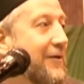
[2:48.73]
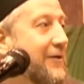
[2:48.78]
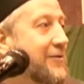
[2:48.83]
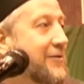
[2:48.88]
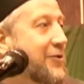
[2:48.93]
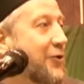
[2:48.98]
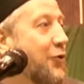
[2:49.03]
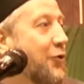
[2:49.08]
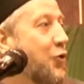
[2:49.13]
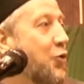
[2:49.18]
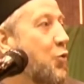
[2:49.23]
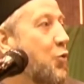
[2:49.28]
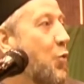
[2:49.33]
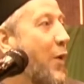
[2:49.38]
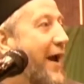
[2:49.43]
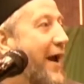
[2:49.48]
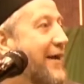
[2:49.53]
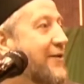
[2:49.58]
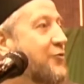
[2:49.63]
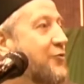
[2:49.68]
So who
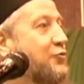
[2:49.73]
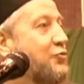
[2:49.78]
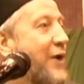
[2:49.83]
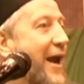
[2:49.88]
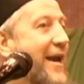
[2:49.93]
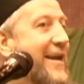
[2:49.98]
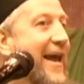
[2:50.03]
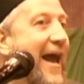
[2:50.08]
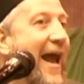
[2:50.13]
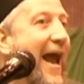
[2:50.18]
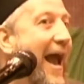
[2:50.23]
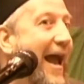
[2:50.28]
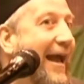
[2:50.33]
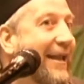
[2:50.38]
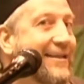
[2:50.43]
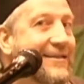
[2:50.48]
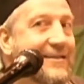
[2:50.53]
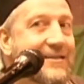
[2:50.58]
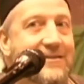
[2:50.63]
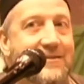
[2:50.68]
wears red
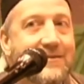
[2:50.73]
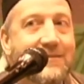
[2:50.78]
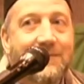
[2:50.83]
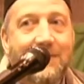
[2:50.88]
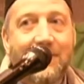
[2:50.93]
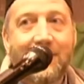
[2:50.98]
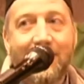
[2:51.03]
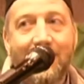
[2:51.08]
hats?